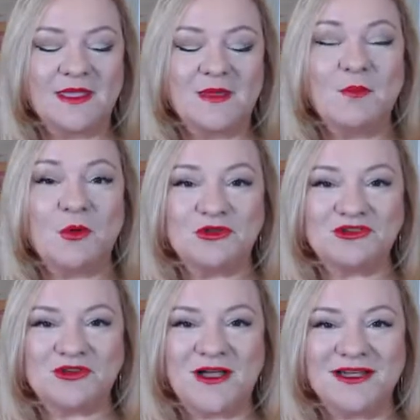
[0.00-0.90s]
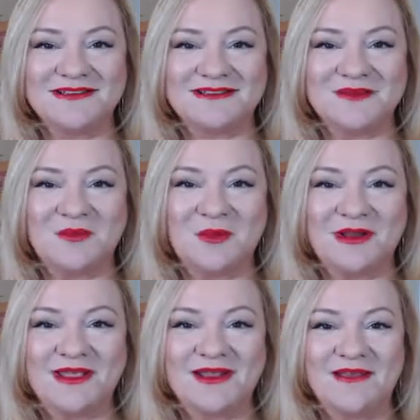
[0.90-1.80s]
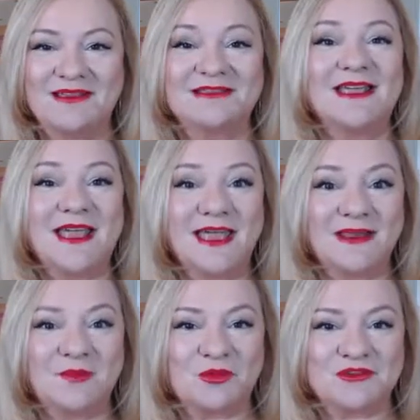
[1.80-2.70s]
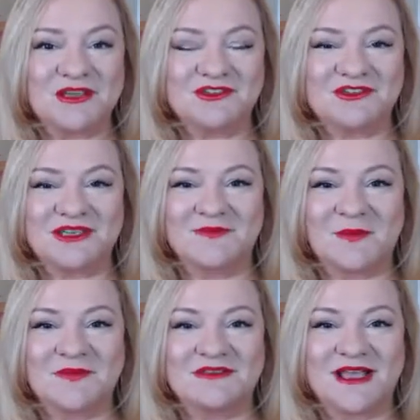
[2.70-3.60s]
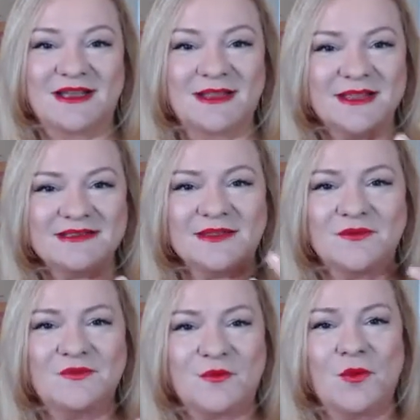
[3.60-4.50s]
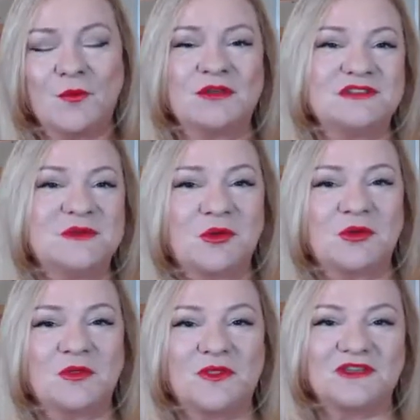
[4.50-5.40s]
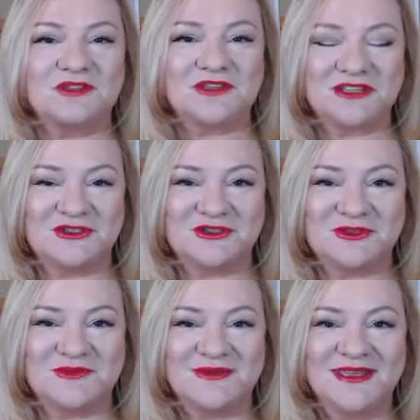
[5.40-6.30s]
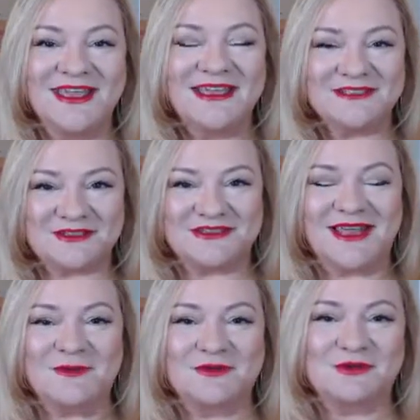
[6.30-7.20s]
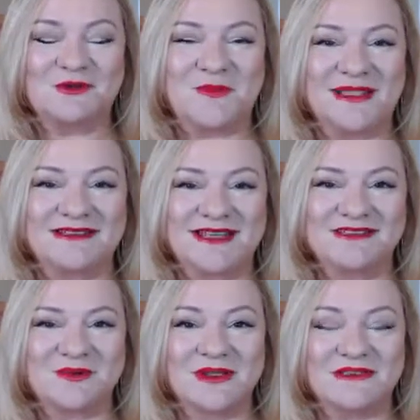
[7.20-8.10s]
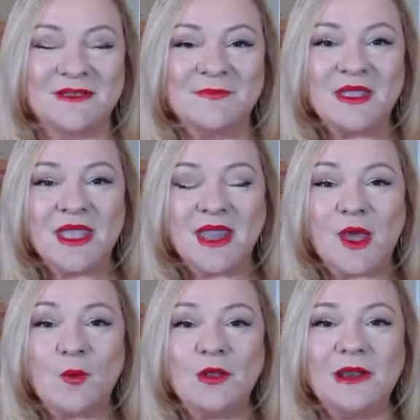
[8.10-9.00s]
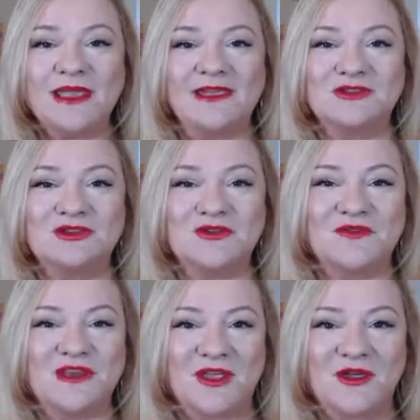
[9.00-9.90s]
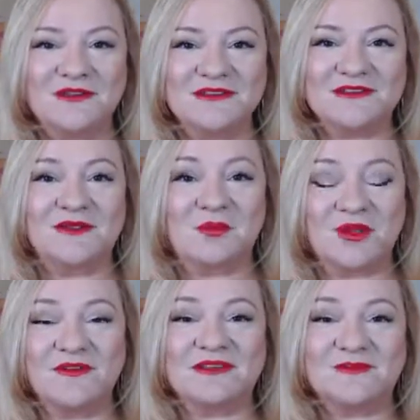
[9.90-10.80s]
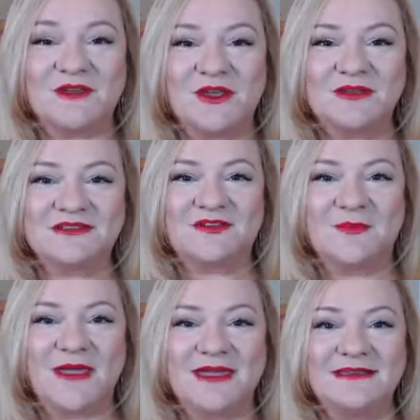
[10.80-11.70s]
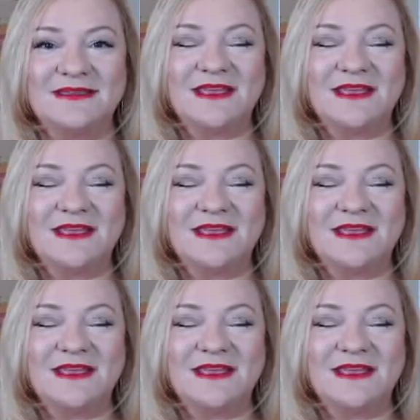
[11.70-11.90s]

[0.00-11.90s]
moisturize morning and night, and protect your skin from the sun. These are the four most important things you need to do. So today we'll talk about sunscreens. And I will link to the videos, the previous videos I've made